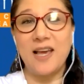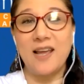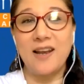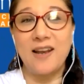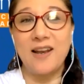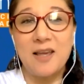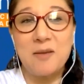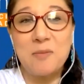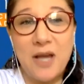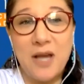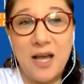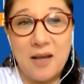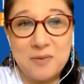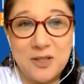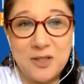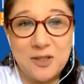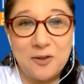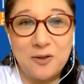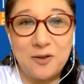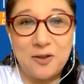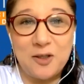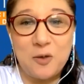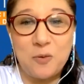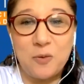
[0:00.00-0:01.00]
And I'm
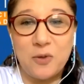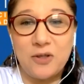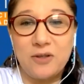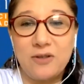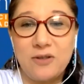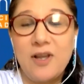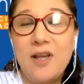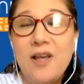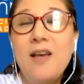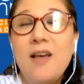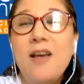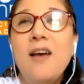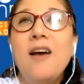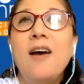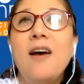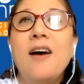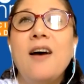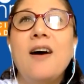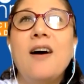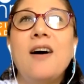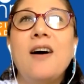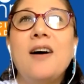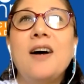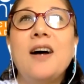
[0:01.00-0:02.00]
absolutely one.
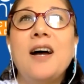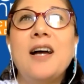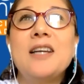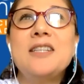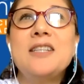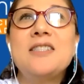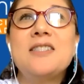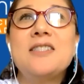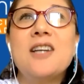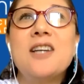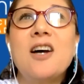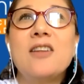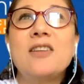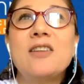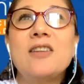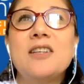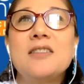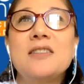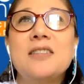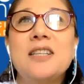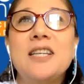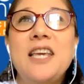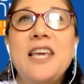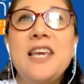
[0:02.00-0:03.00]
I saw
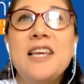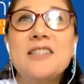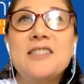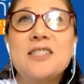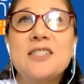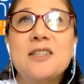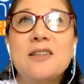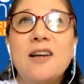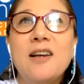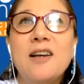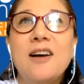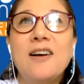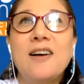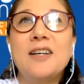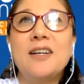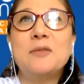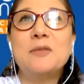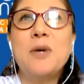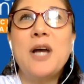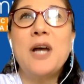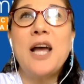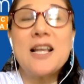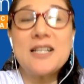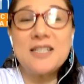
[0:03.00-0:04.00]
the kids
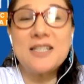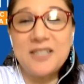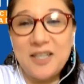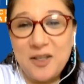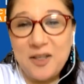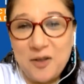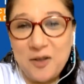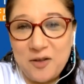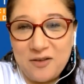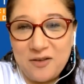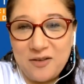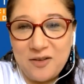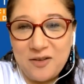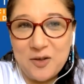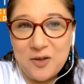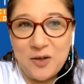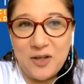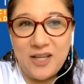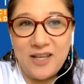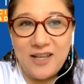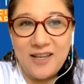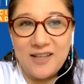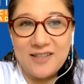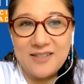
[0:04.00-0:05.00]
asking your
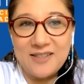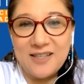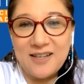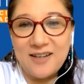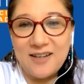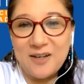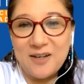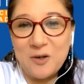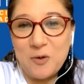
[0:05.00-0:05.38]
kids